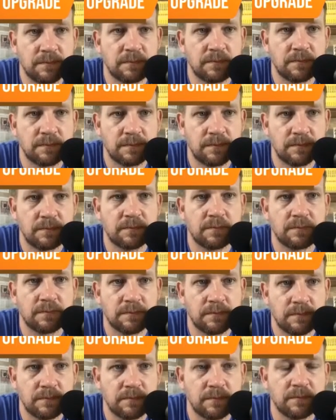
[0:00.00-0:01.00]

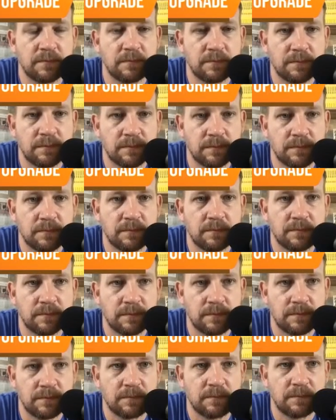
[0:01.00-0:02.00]

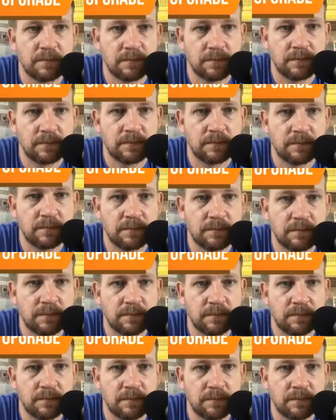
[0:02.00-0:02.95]
[no speech]